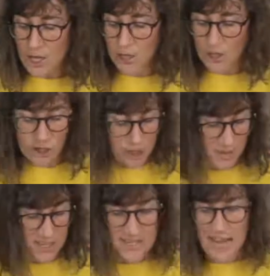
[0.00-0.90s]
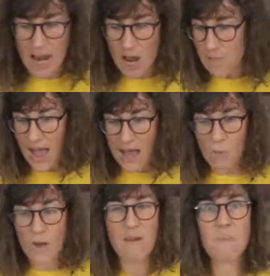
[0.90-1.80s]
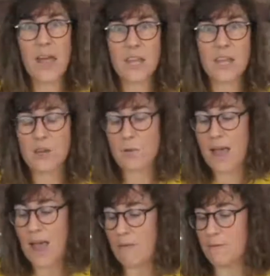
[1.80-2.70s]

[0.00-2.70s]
you could use a yellow bag, whatever bag you have.